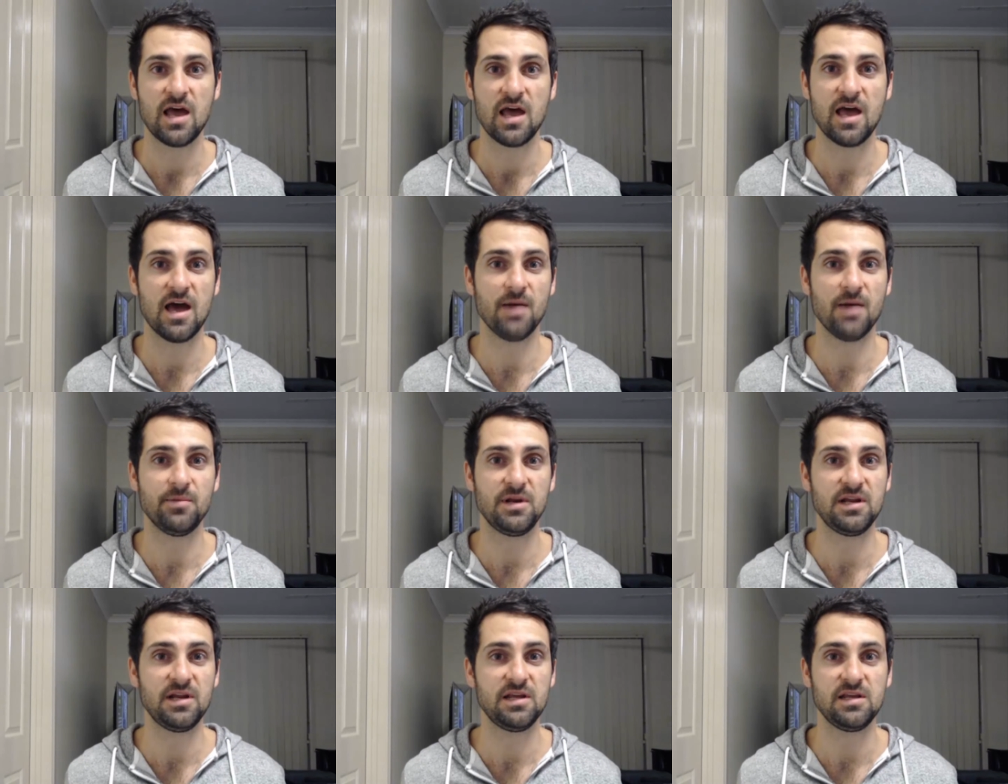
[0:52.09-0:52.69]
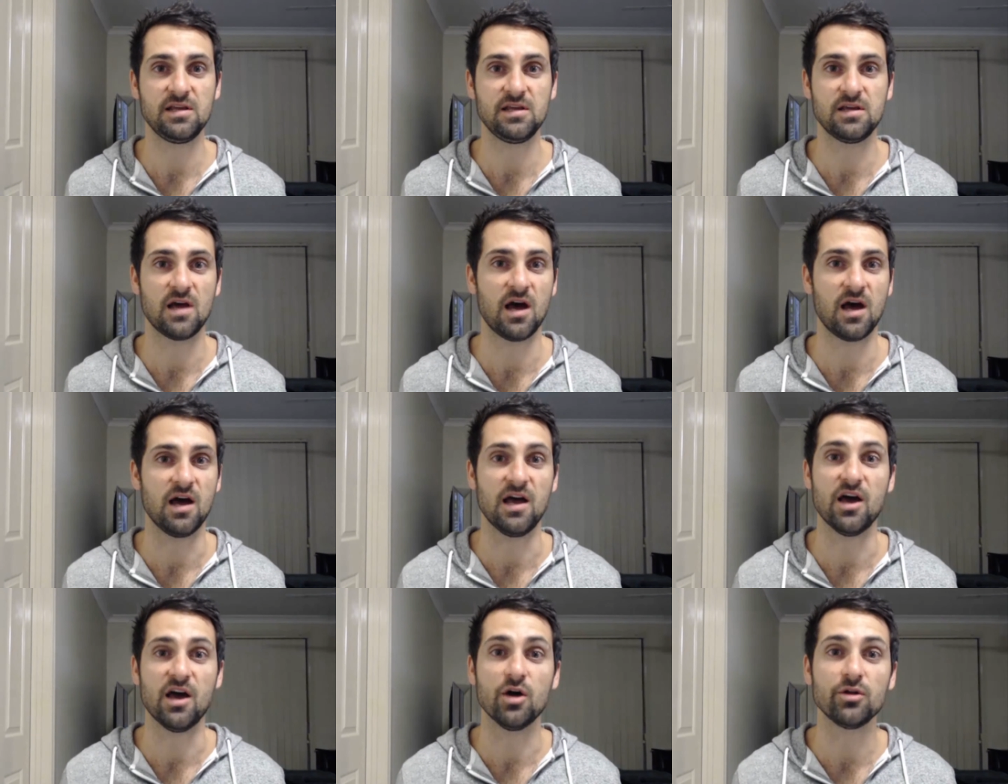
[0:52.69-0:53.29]
how many
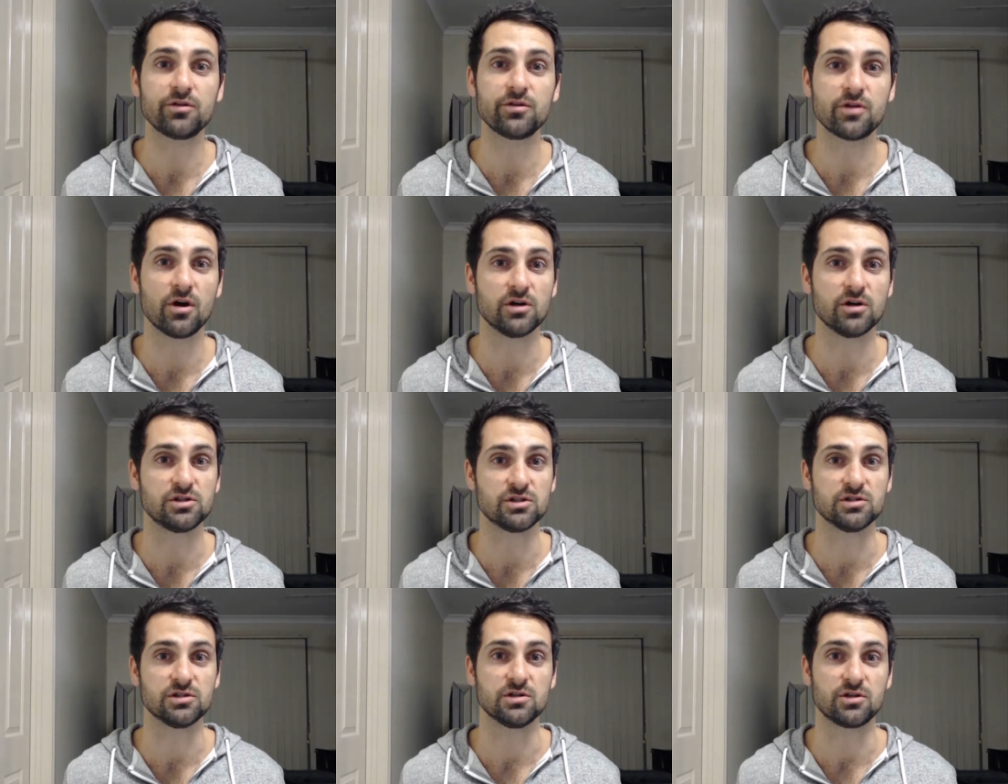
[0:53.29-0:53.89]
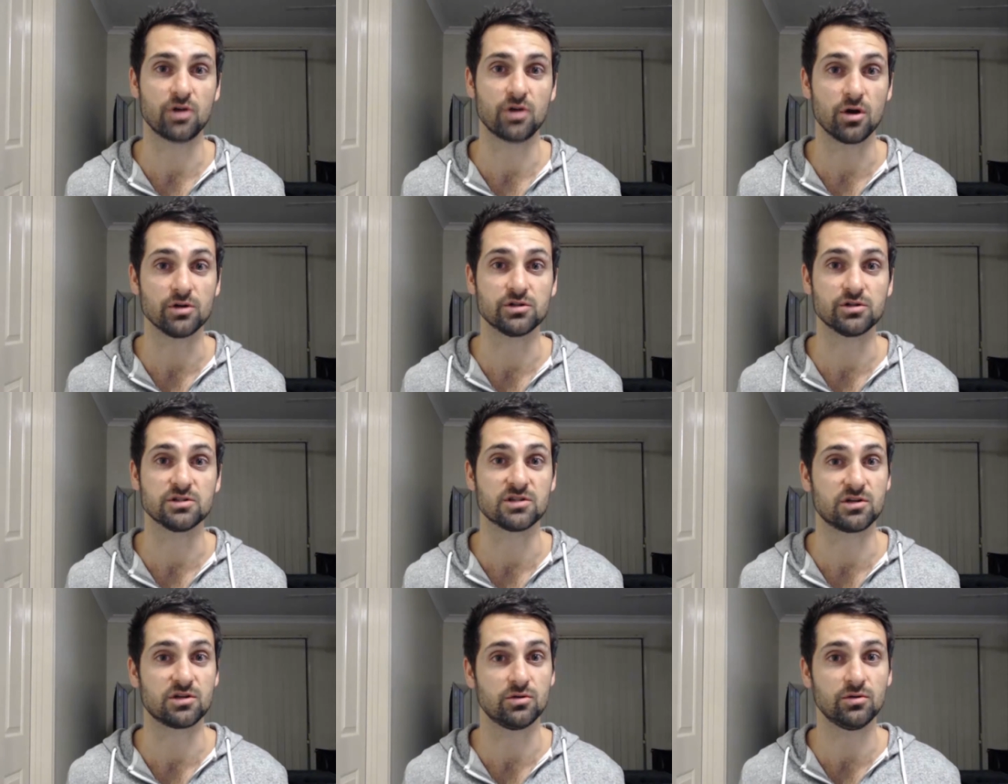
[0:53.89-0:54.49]
health
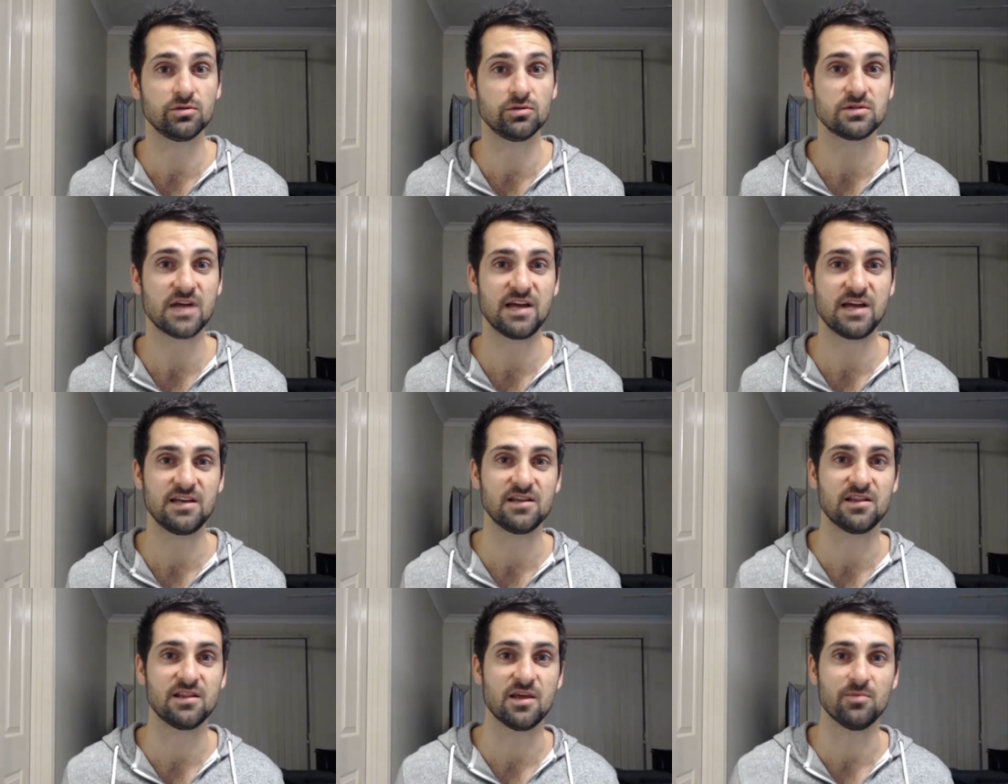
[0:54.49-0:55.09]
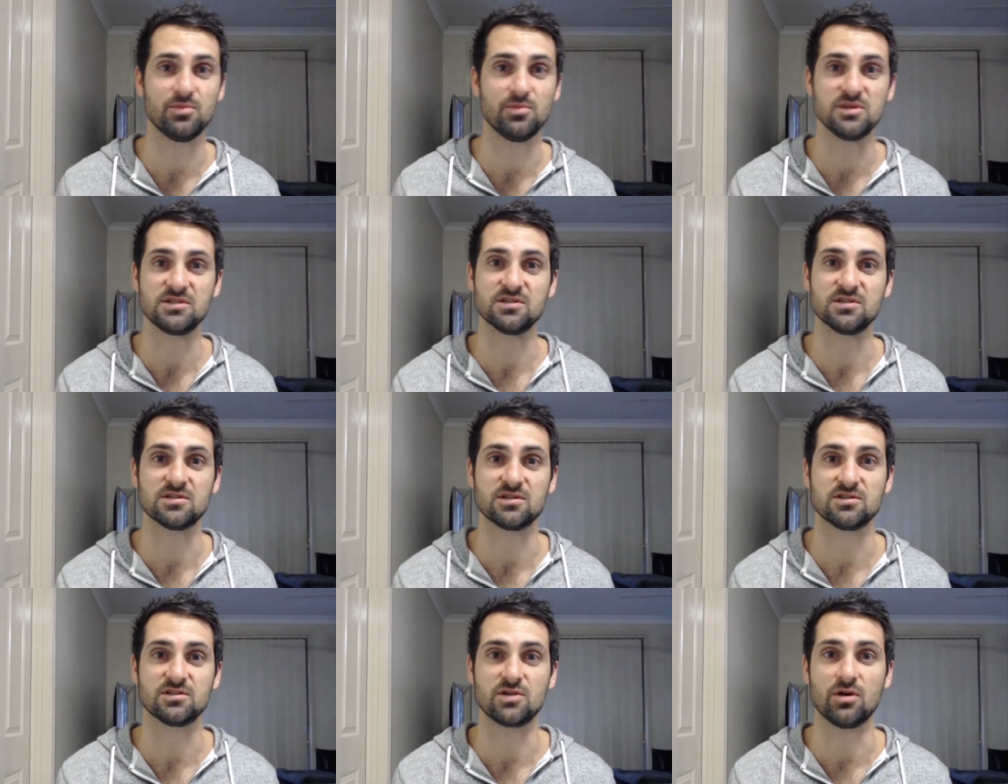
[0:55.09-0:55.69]
coaches are all taking their
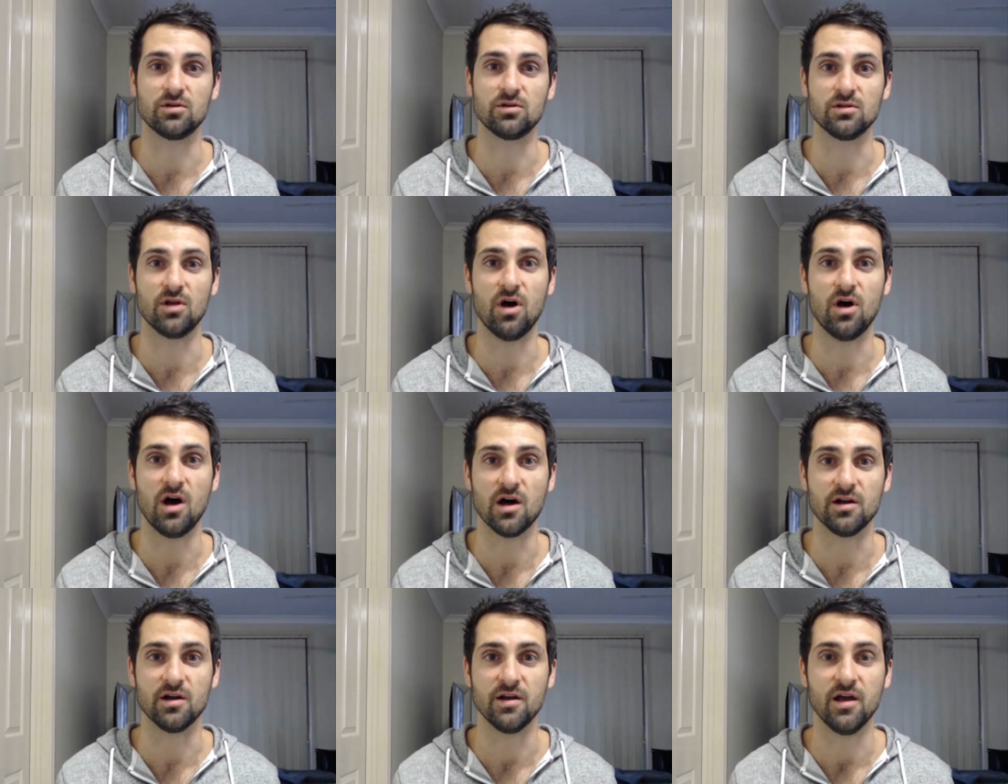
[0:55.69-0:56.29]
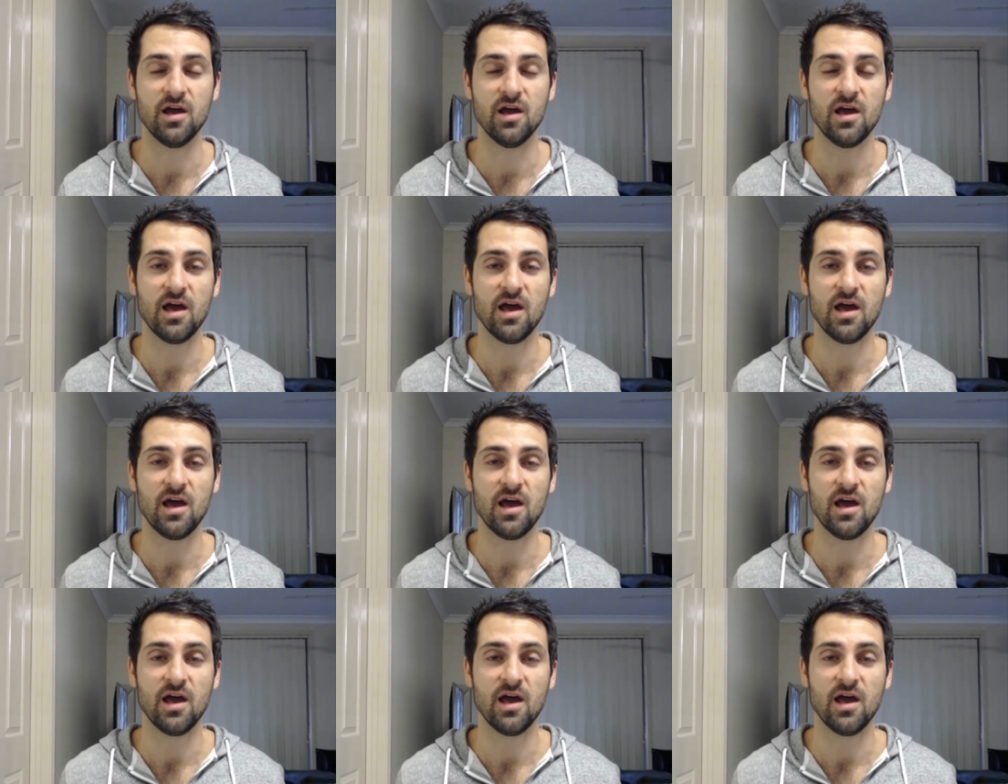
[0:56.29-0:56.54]
businesses online.